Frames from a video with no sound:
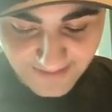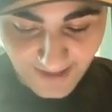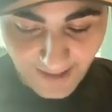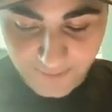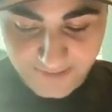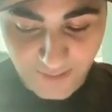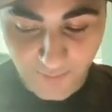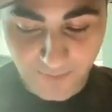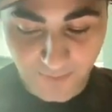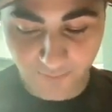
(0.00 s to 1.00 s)
I was
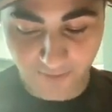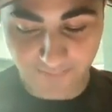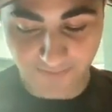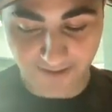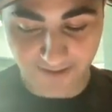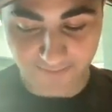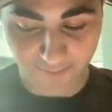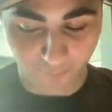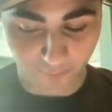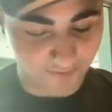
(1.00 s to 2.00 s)
so blown away by
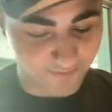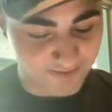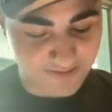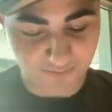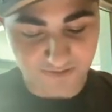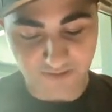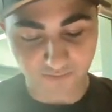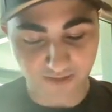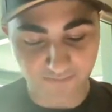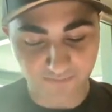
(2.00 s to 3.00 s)
the work that she was
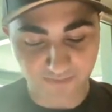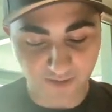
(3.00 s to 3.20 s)
doing.